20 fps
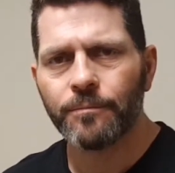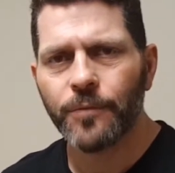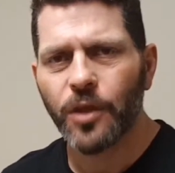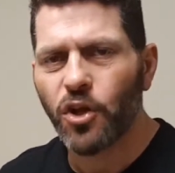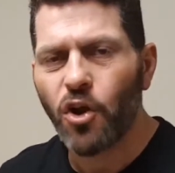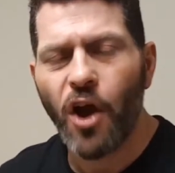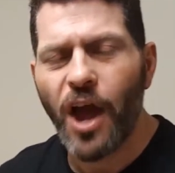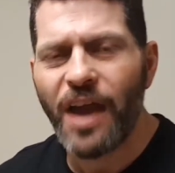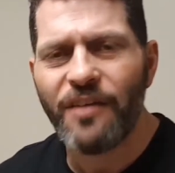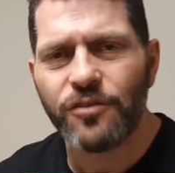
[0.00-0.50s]

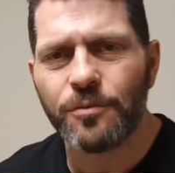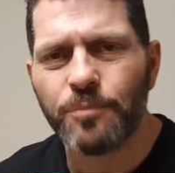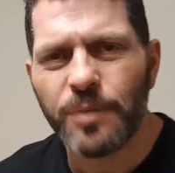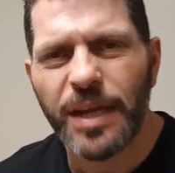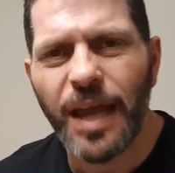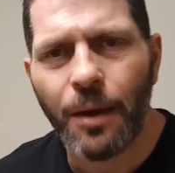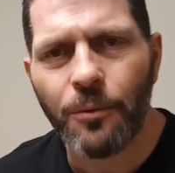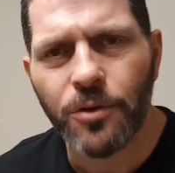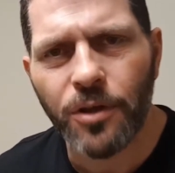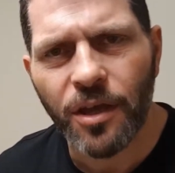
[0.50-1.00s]
And I haven't been
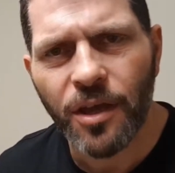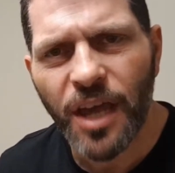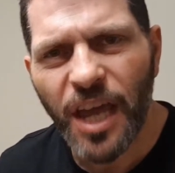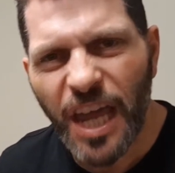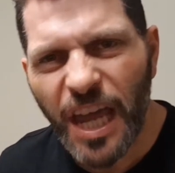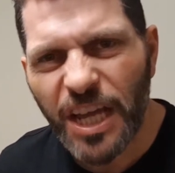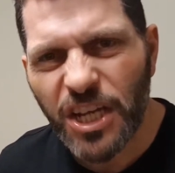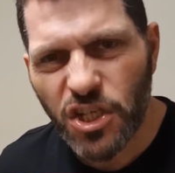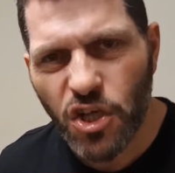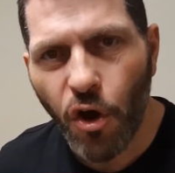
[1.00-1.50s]
able
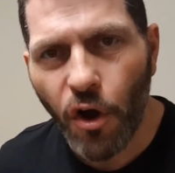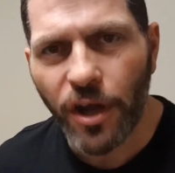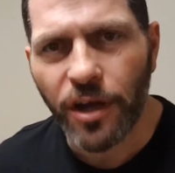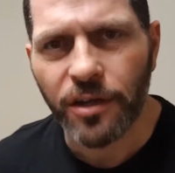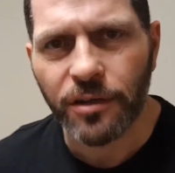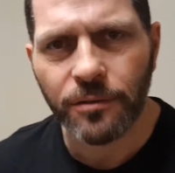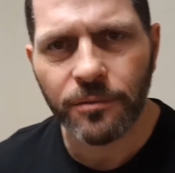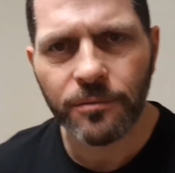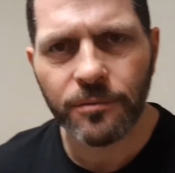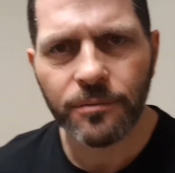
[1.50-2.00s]
to ignite
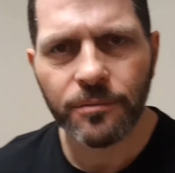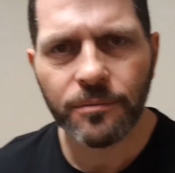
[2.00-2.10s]
it.